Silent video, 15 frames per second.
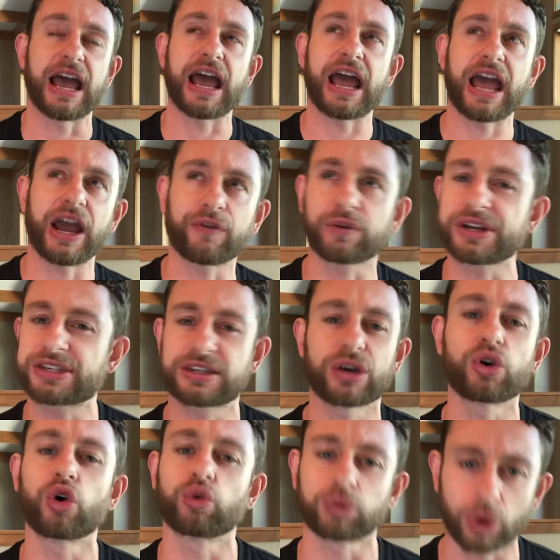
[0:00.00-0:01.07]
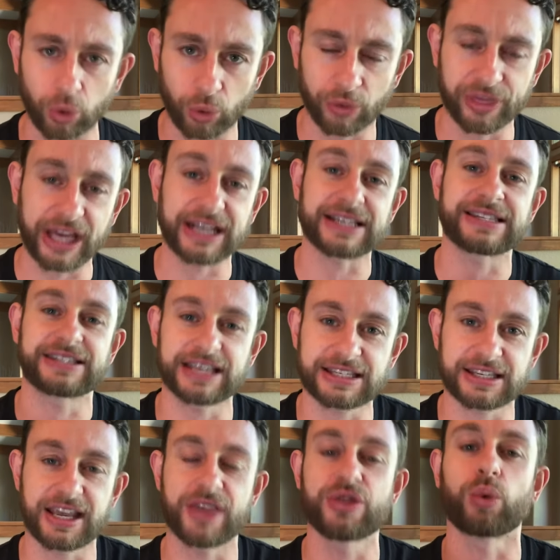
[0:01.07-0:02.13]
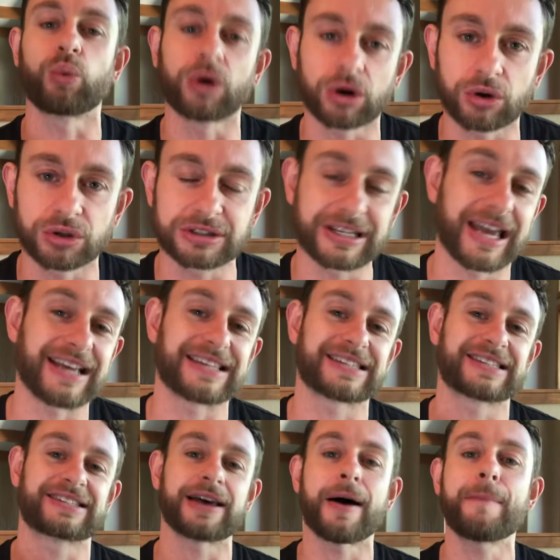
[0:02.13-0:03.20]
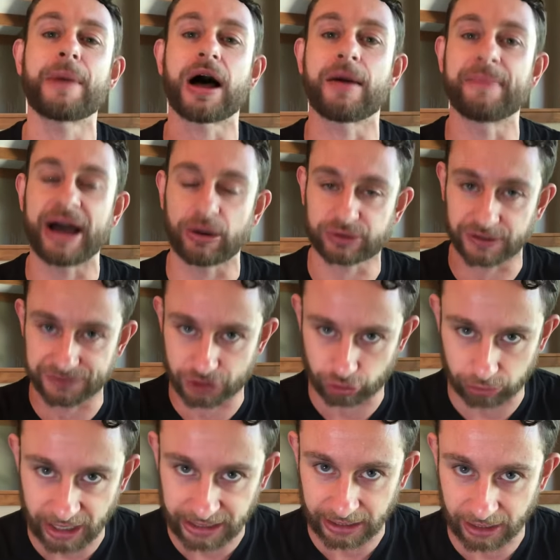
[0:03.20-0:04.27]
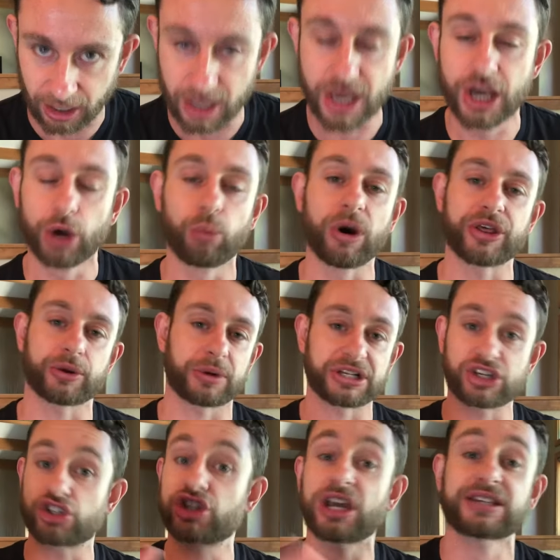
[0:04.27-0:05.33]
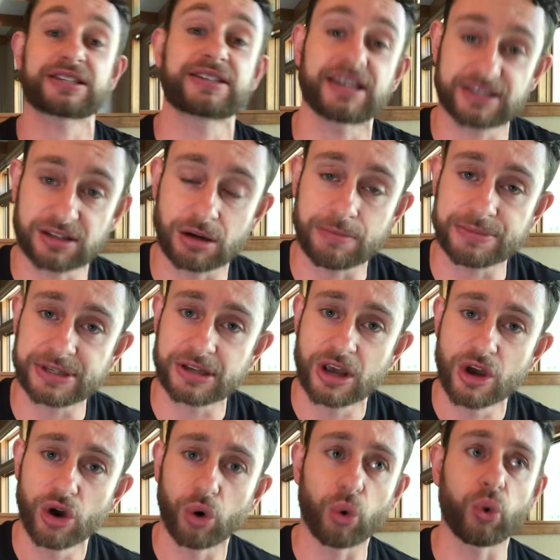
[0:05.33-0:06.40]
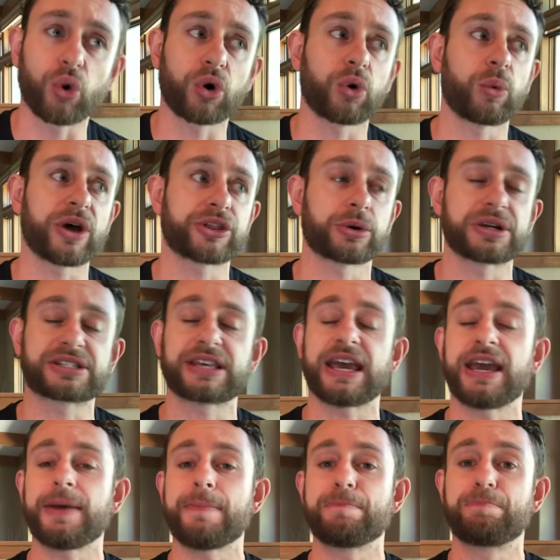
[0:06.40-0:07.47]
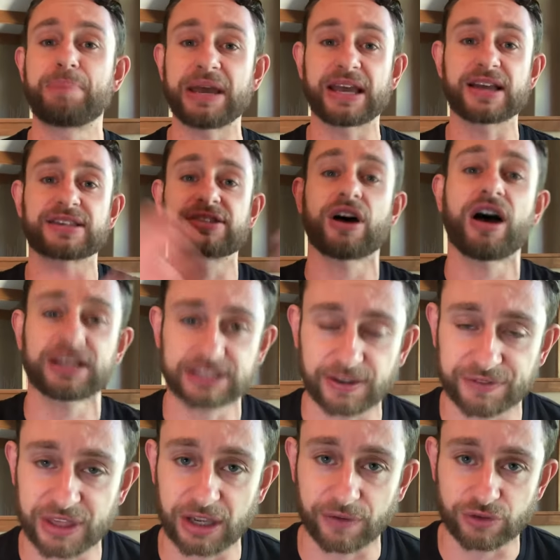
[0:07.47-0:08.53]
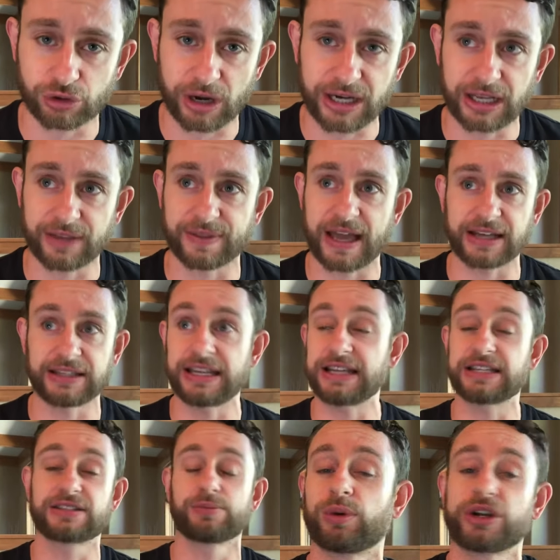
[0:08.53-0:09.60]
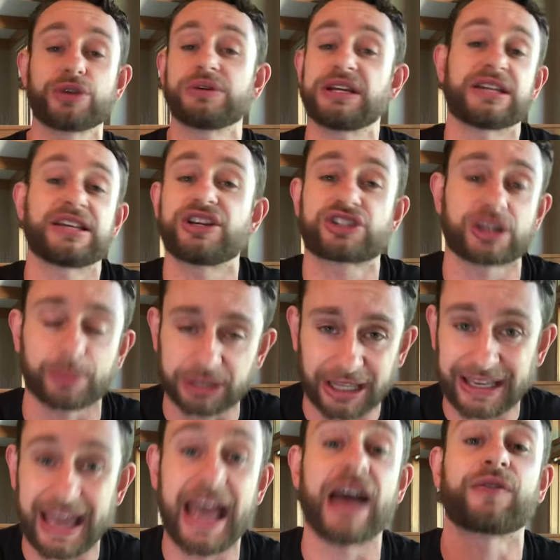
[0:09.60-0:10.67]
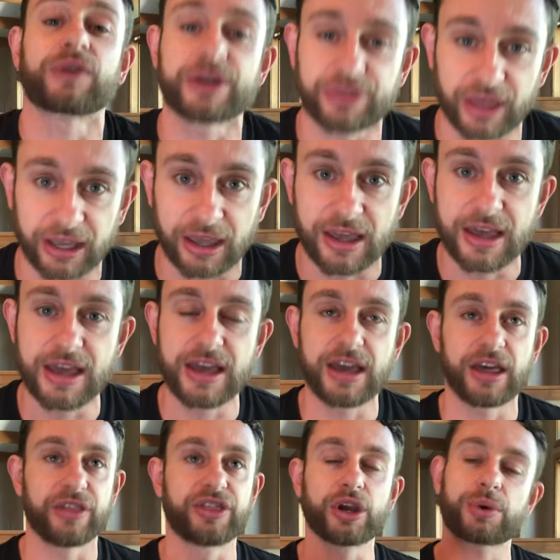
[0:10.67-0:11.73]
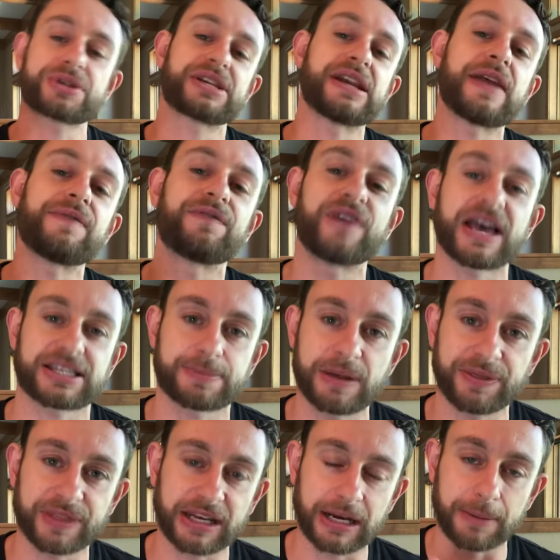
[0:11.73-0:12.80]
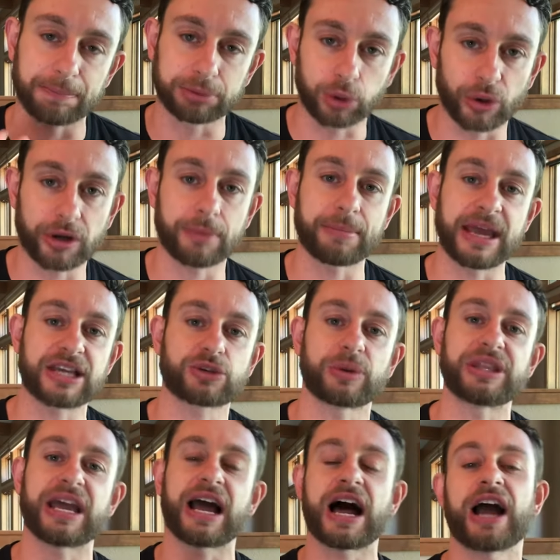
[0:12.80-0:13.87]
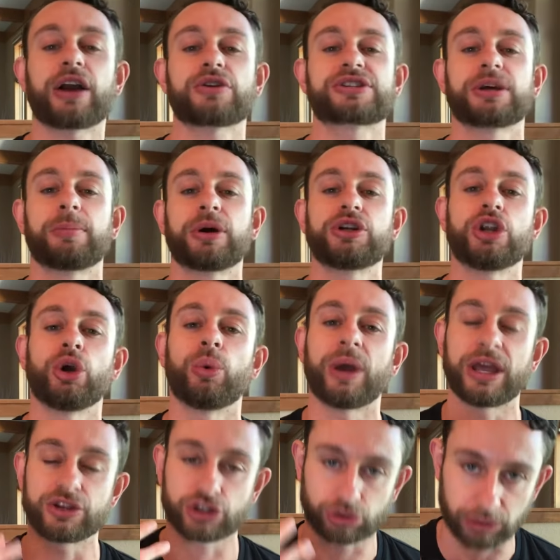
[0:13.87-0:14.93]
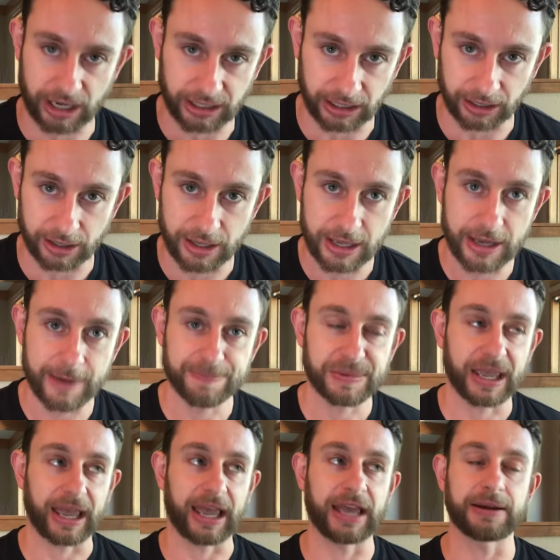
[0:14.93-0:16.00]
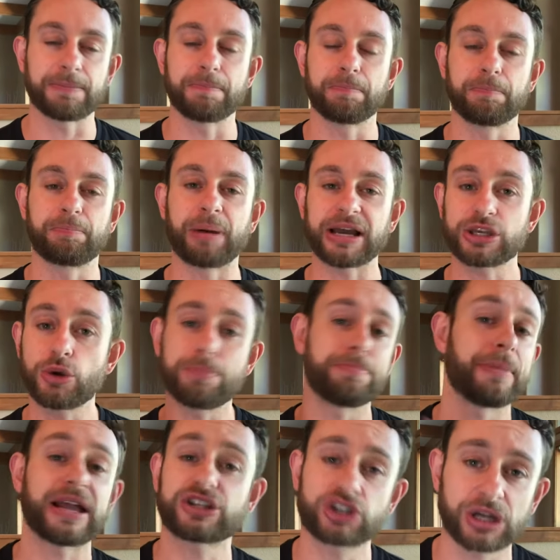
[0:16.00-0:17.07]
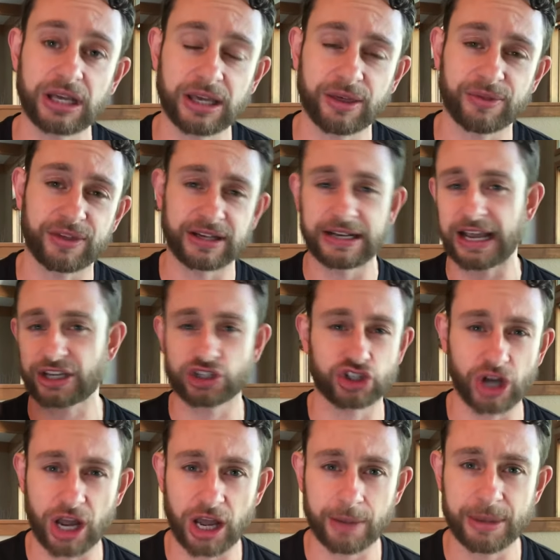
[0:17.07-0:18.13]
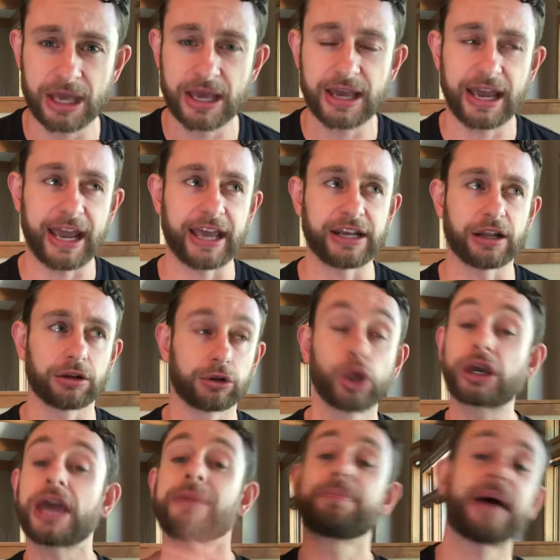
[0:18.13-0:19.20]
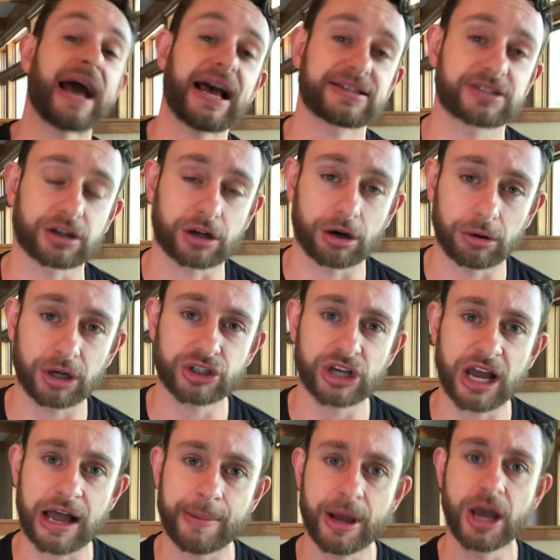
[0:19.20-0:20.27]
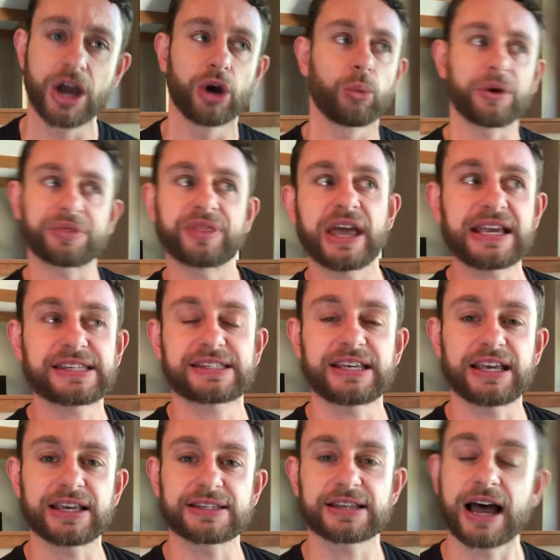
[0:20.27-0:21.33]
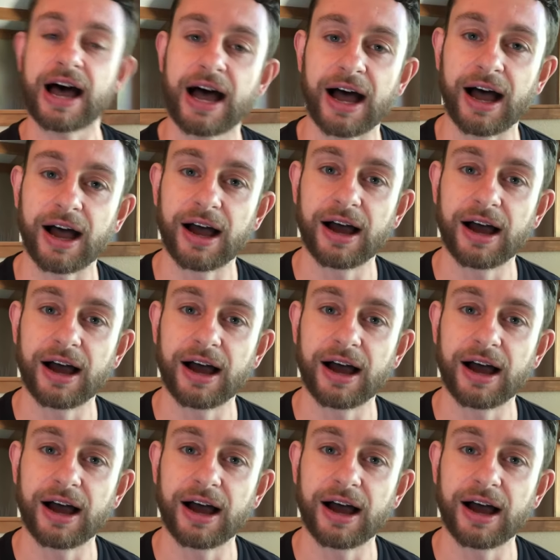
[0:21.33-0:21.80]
Every single role that exists in the world takes some amount of training, whether it's just systems or whether it's a big exhaustive thing of training that needs you need to teach someone like everything. There is an investment that an employer makes when they hire someone new in training. And by you mentioning the next job and looking past the current job, what they see is, ah,